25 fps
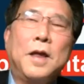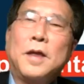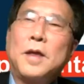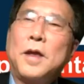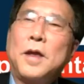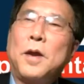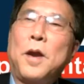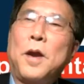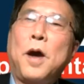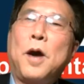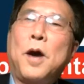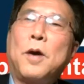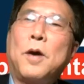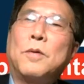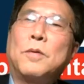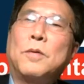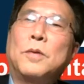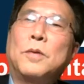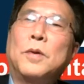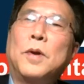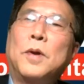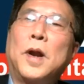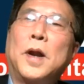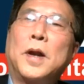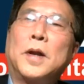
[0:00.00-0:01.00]
you know,
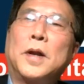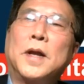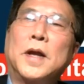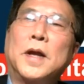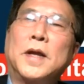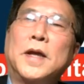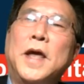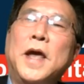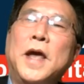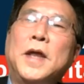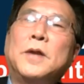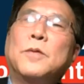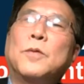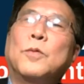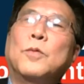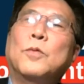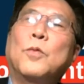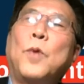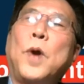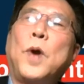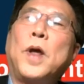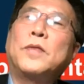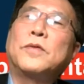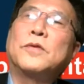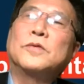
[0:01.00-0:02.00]
uh, the kid
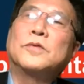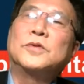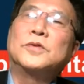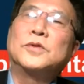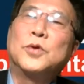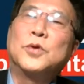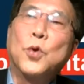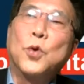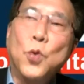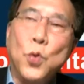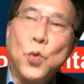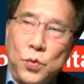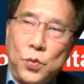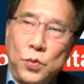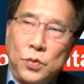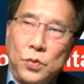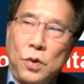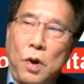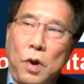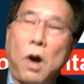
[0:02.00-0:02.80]
went to school,